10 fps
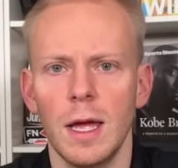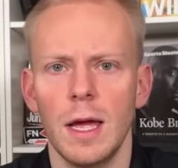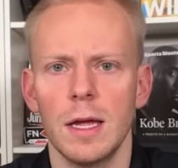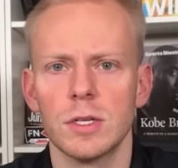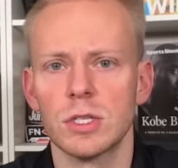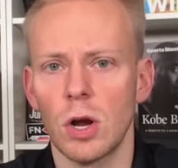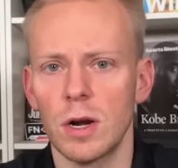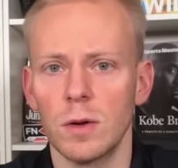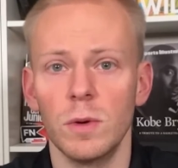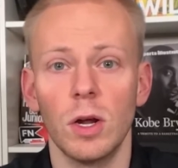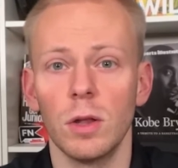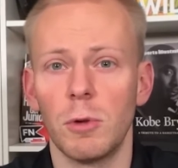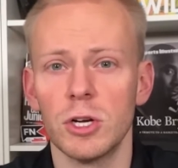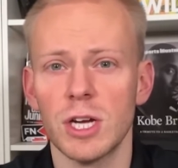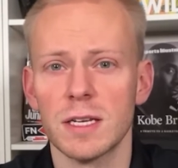starting. We know
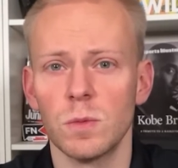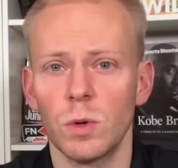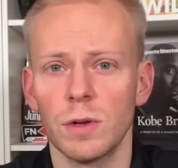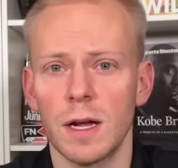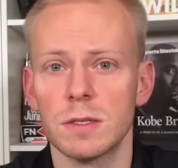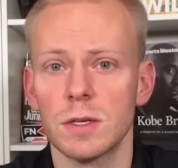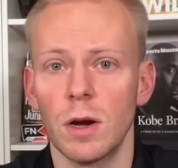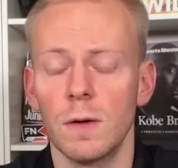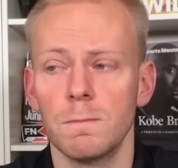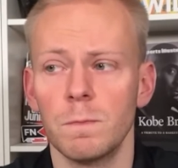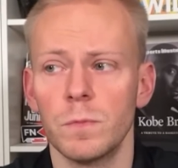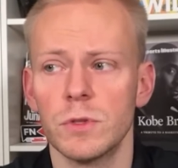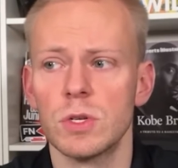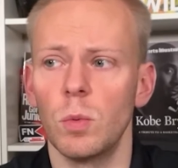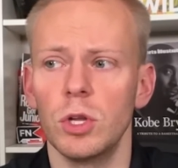Lamar Jackson will not start.
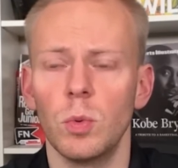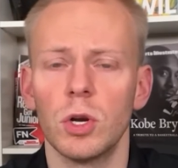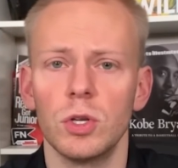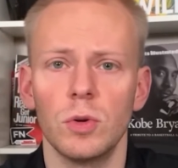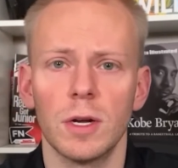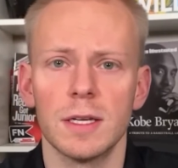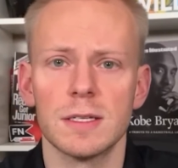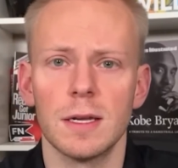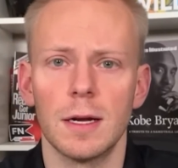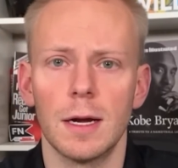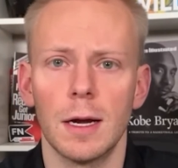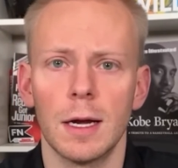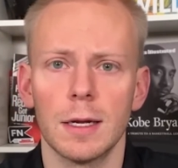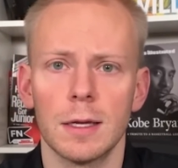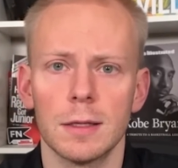So what do you want to do against
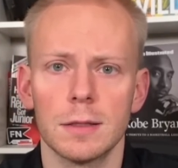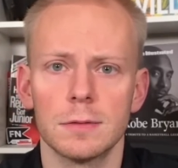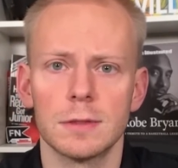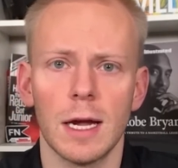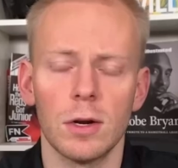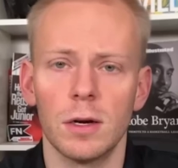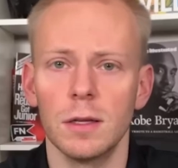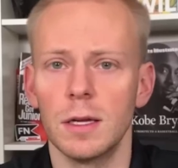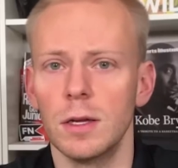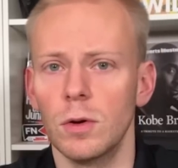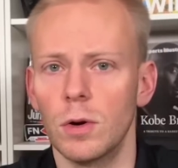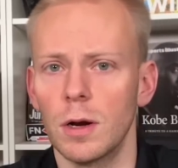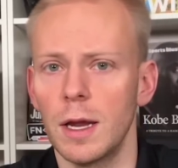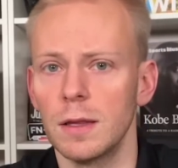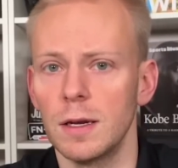a Tyler Huntley or
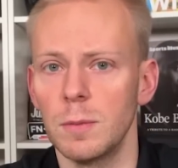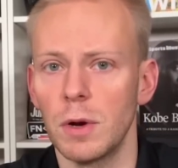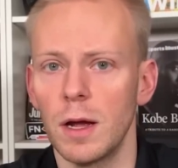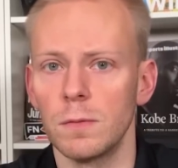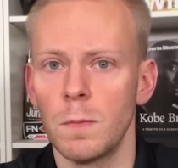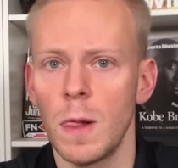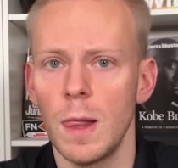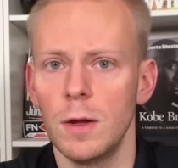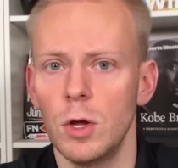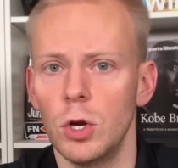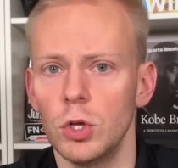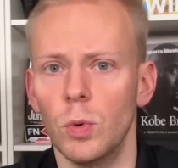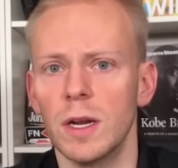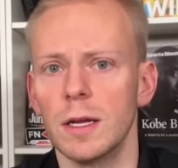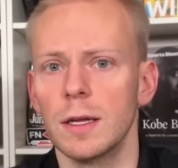Anthony Brown? You
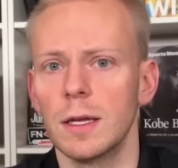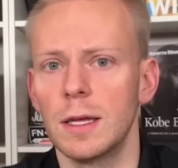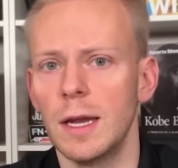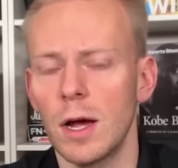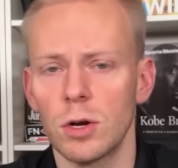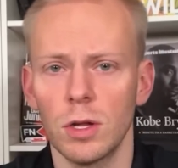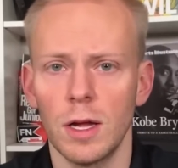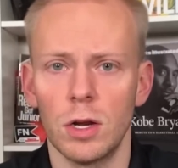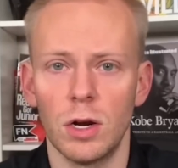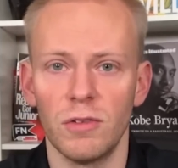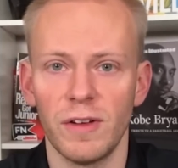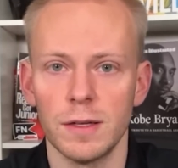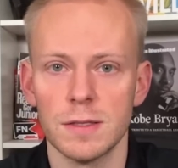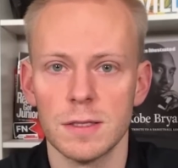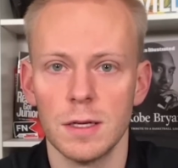want to get out early on
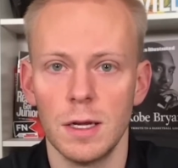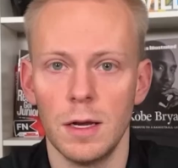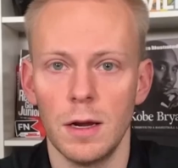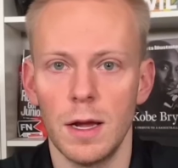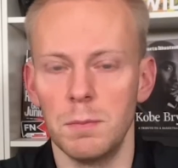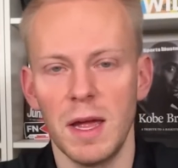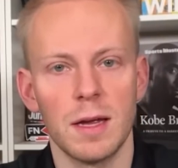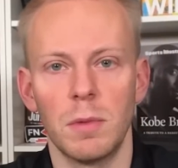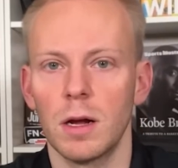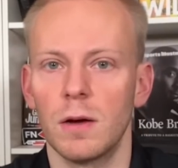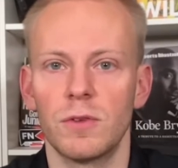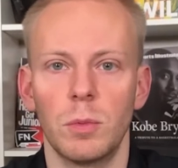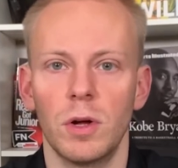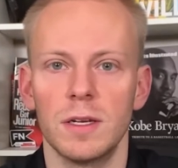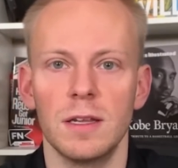offense and make them uncomfortable
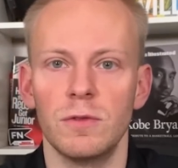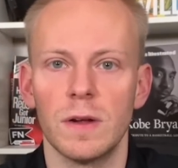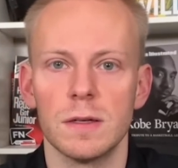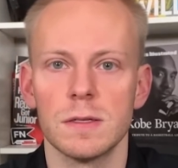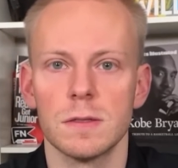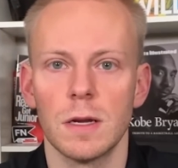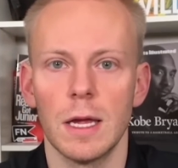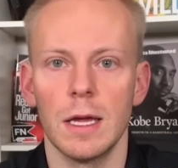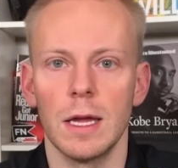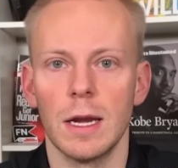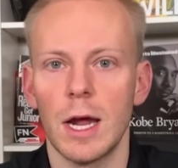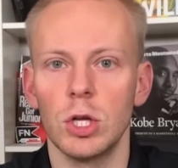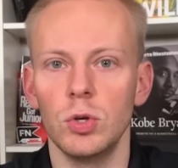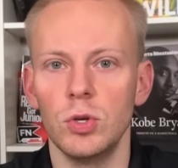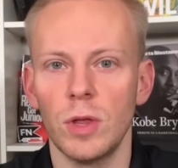on defense. And how do
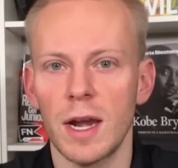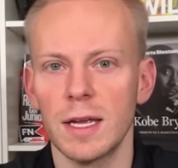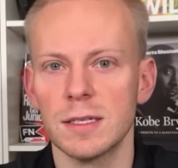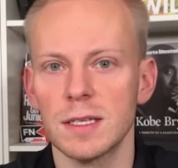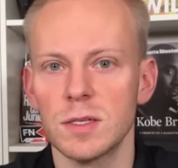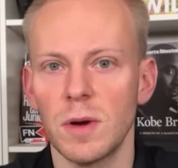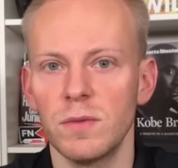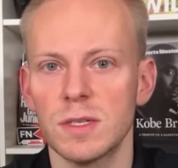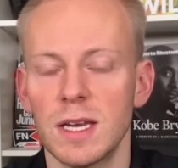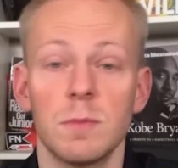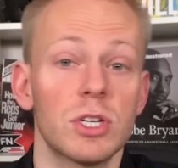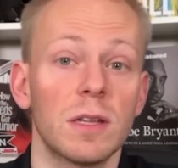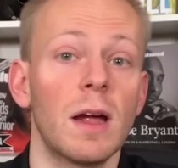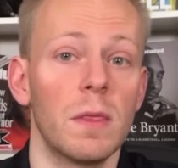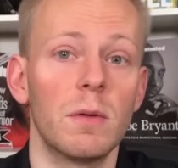you do that against this Ravens team? Shut
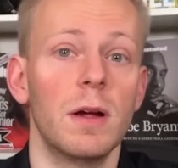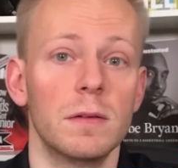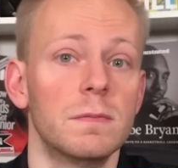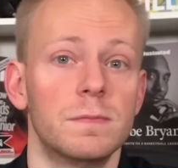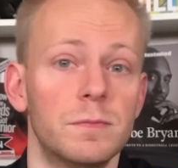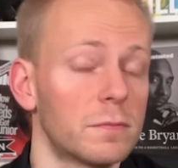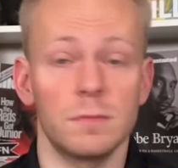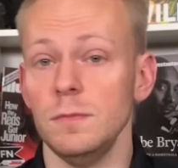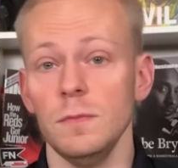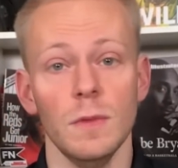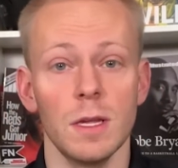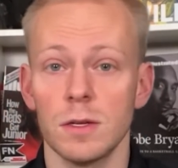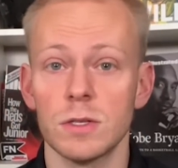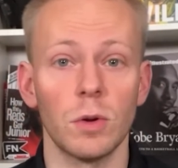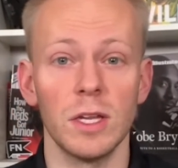down the run.
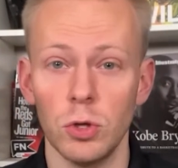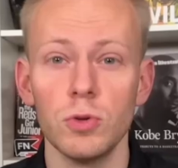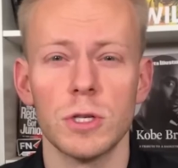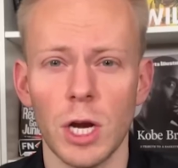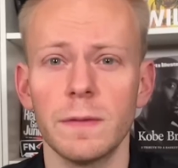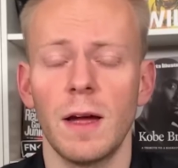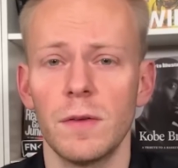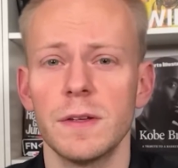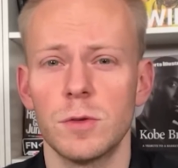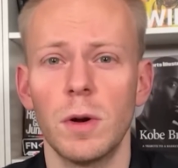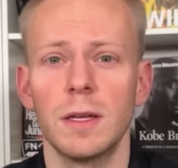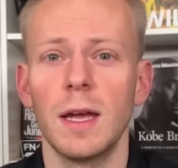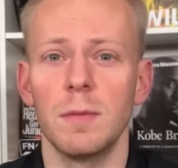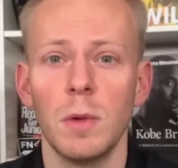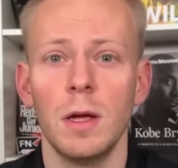So can you shut down this run
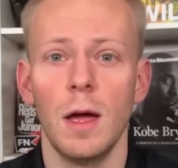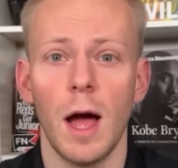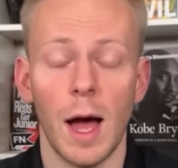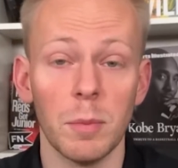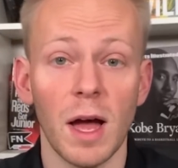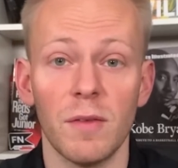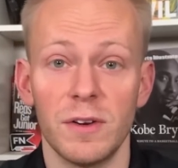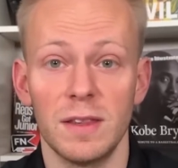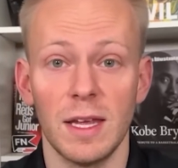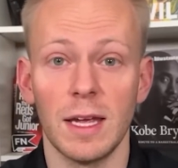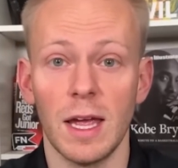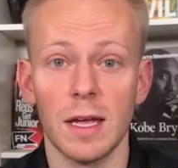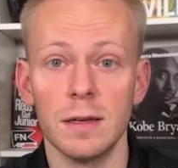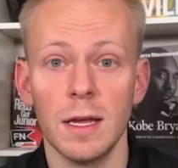game? I'm confident they can.